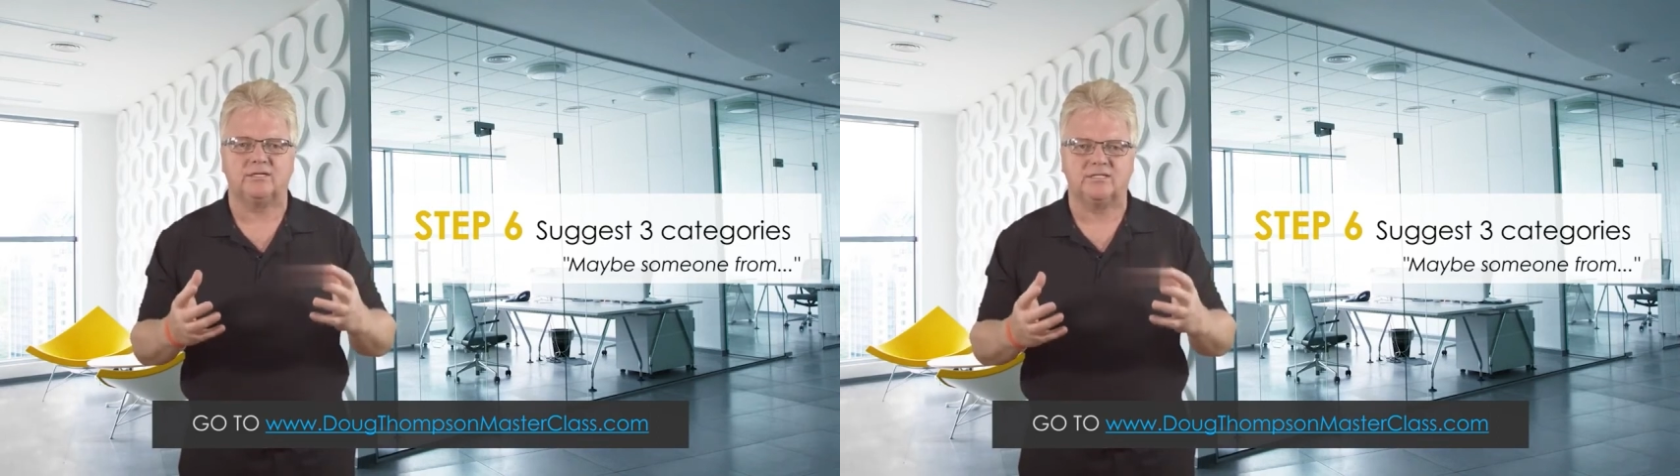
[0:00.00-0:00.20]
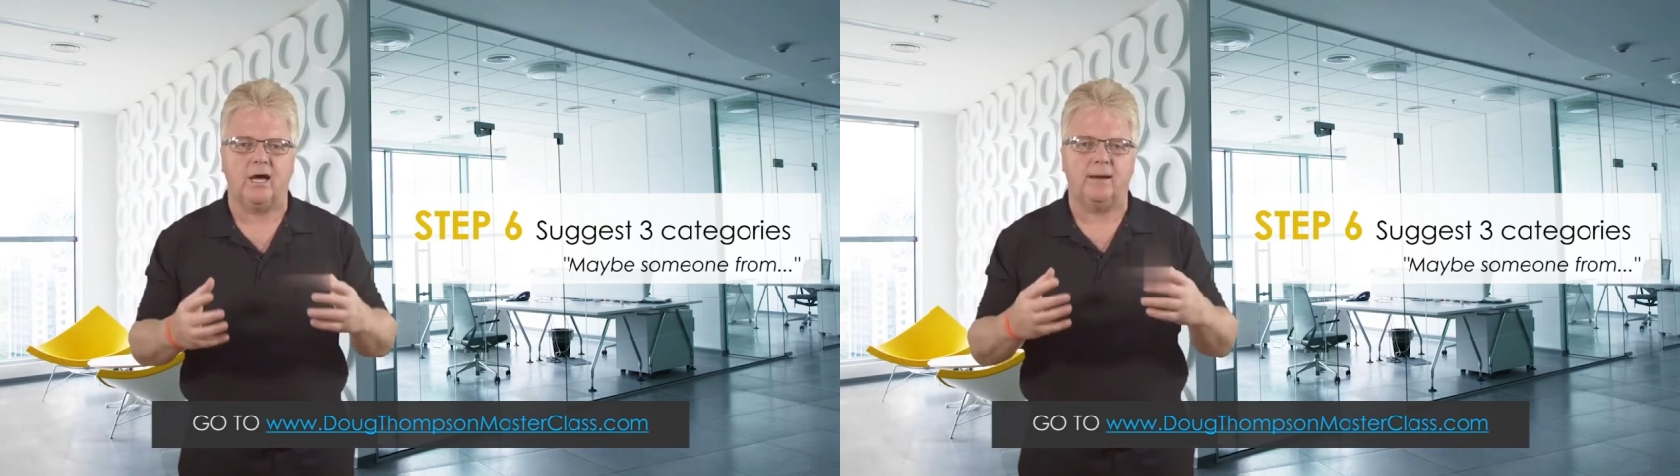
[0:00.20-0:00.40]

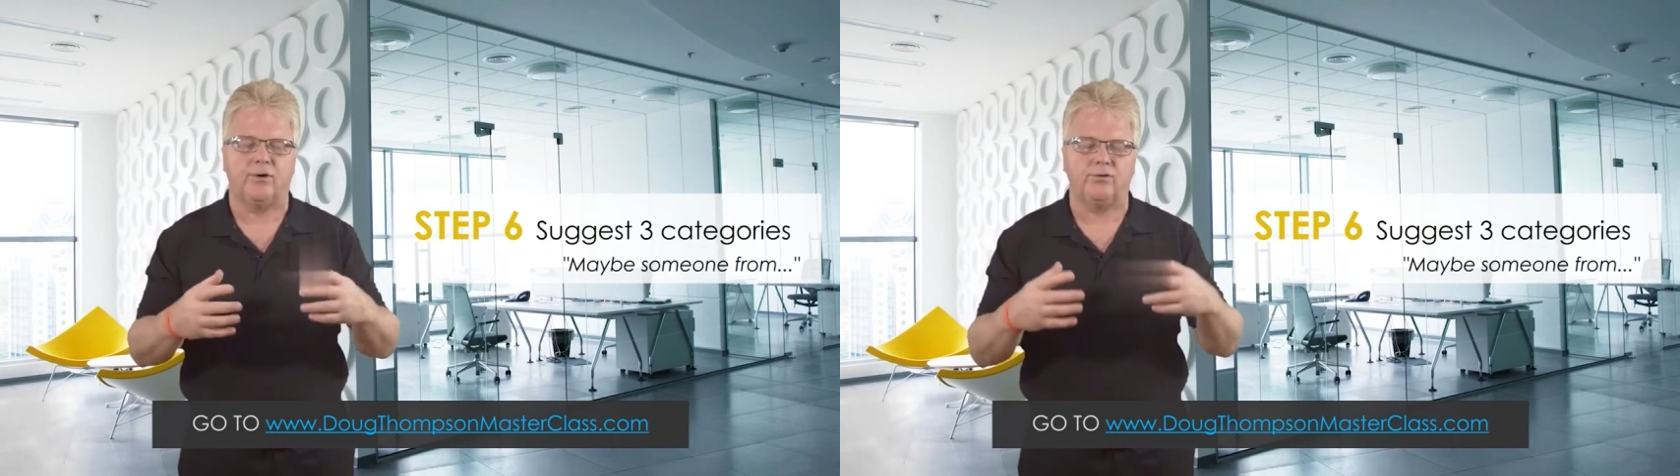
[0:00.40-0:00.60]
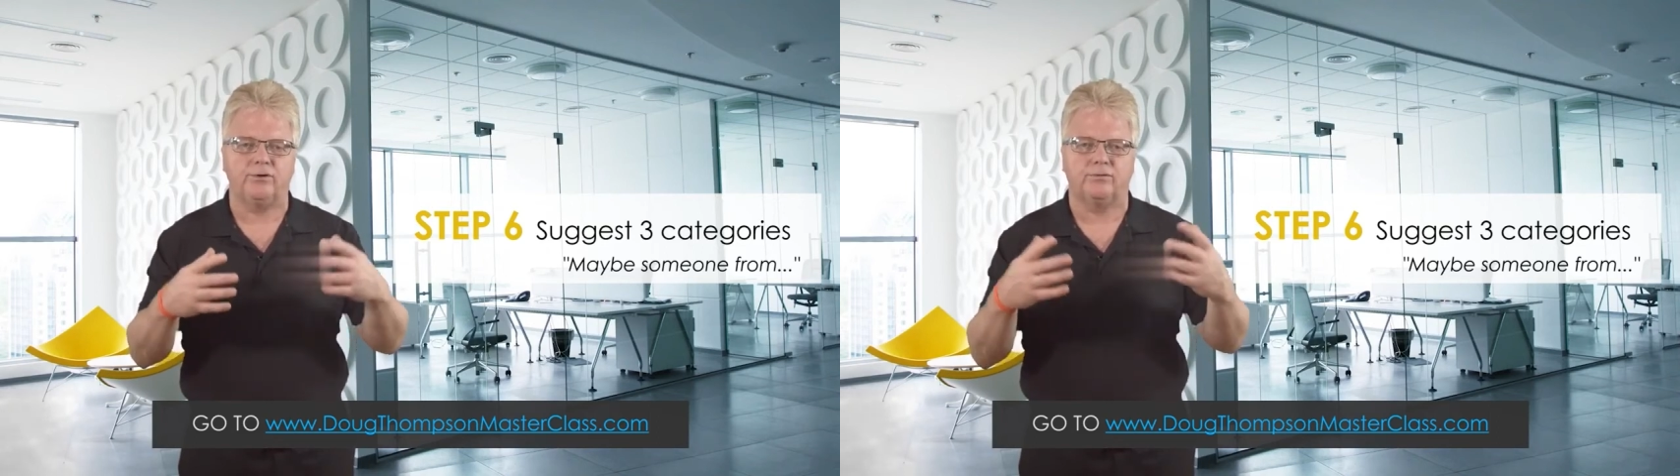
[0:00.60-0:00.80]
in time
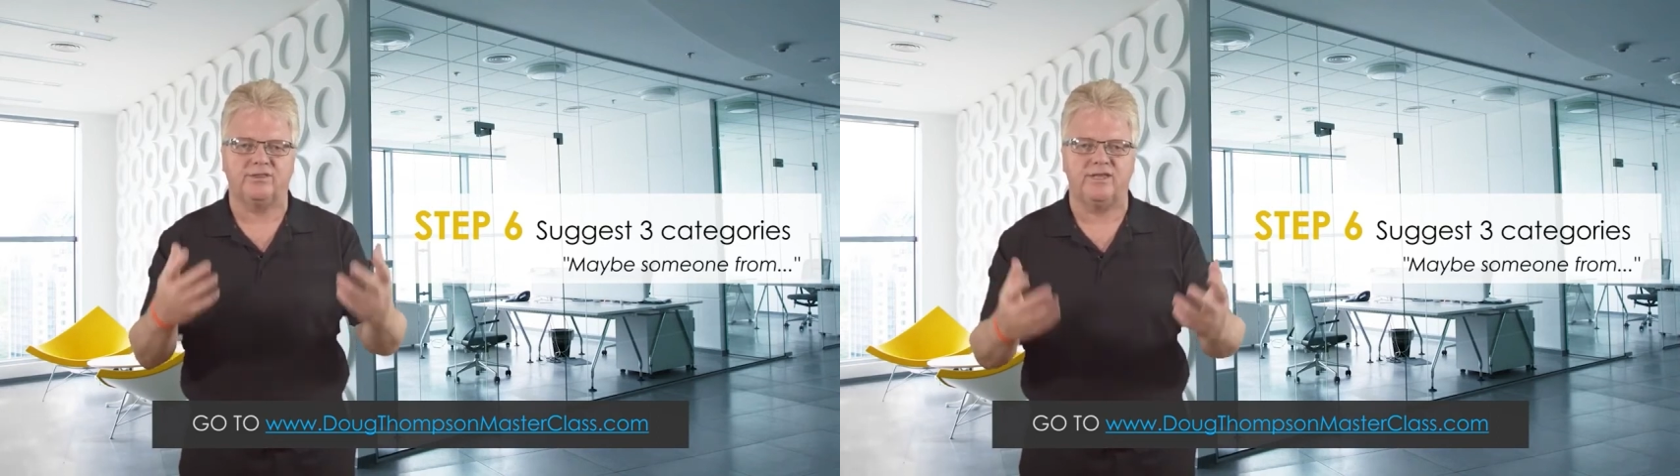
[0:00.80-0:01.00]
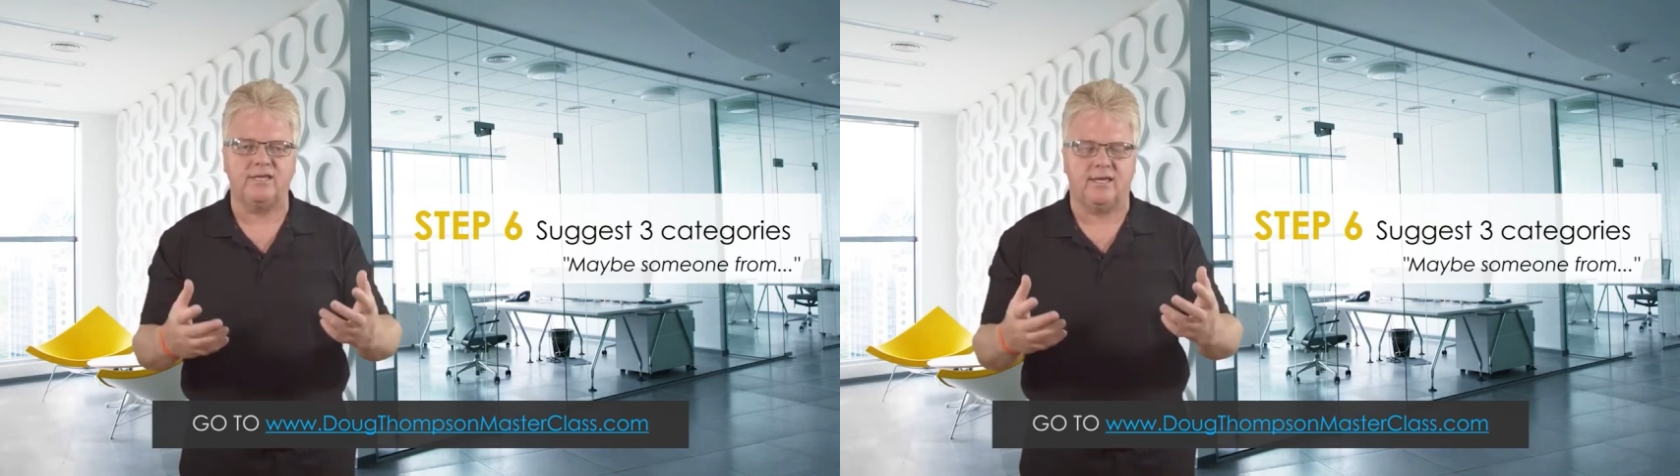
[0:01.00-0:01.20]
or who you were
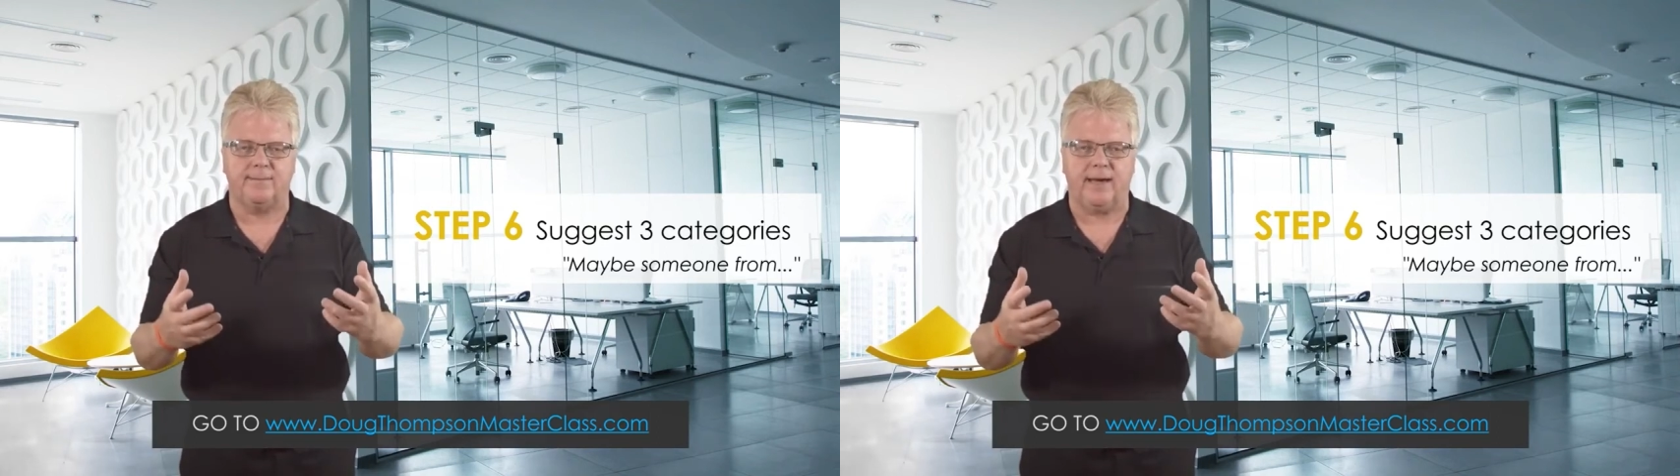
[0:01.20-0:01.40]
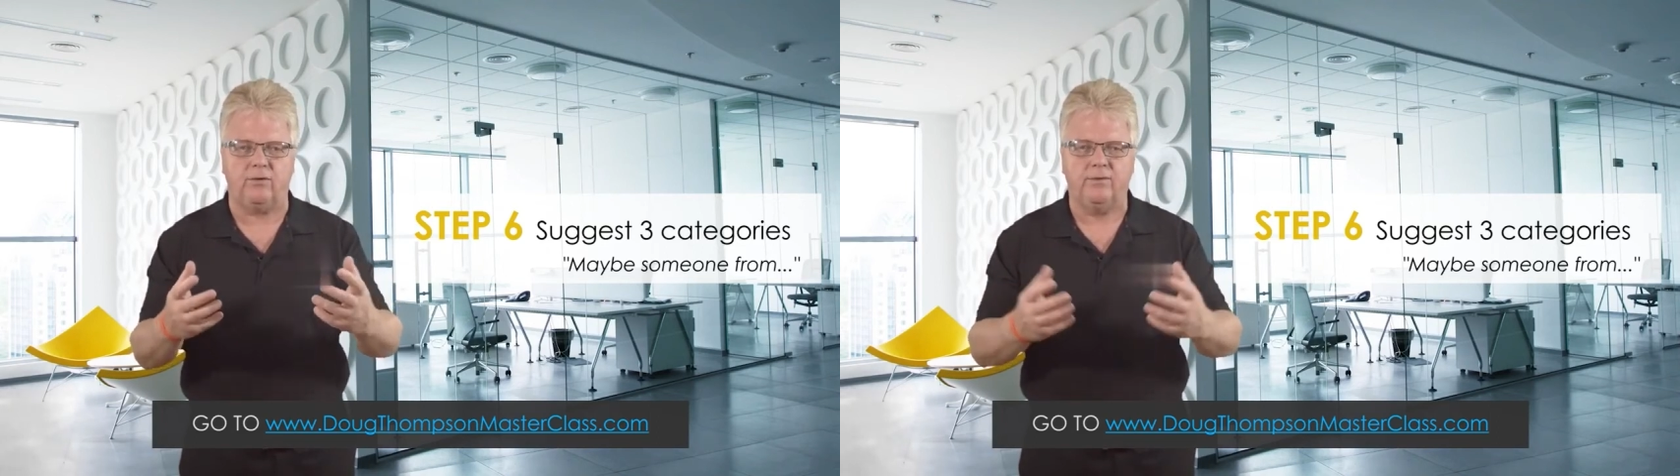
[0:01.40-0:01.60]
thinking
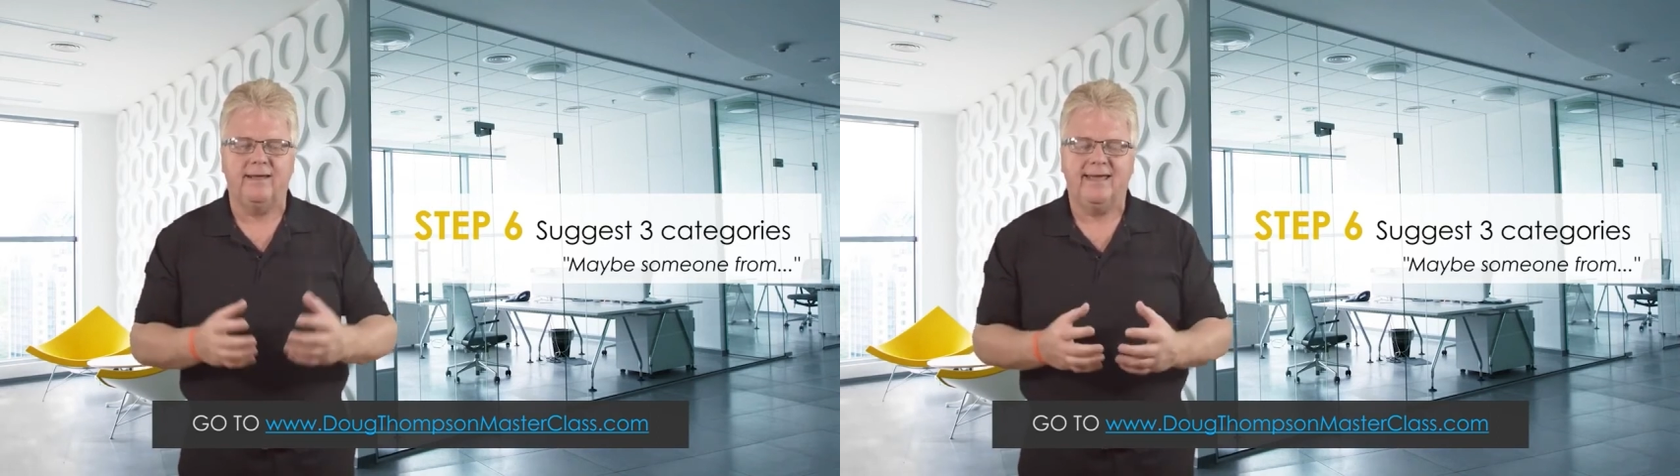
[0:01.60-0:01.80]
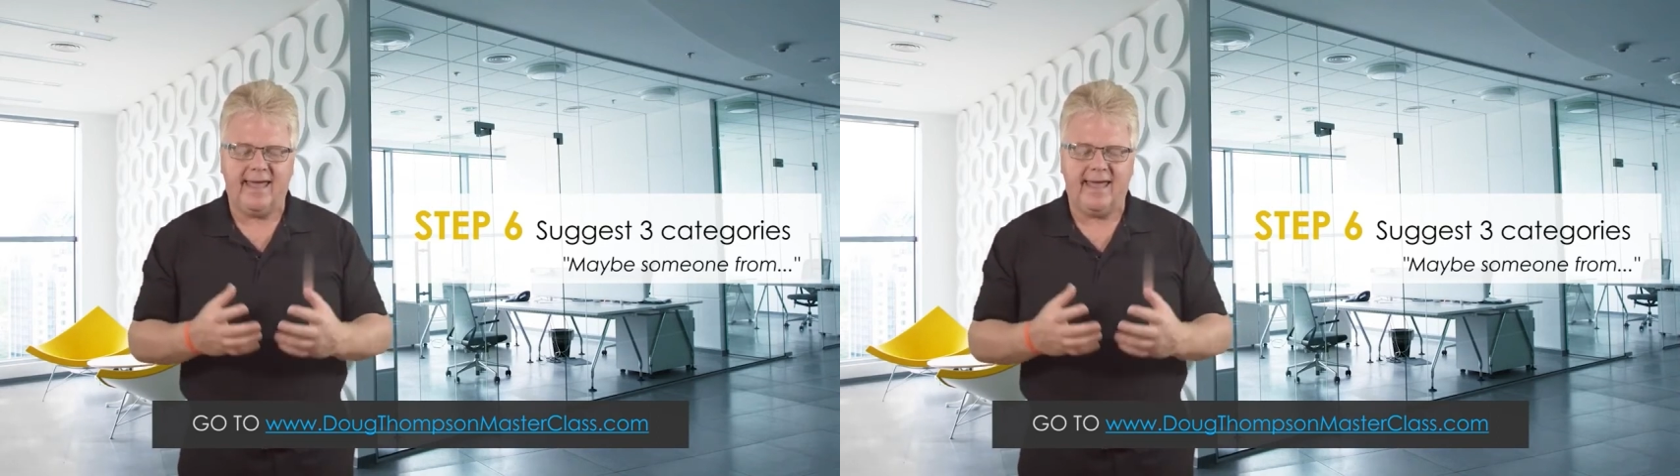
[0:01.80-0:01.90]
about.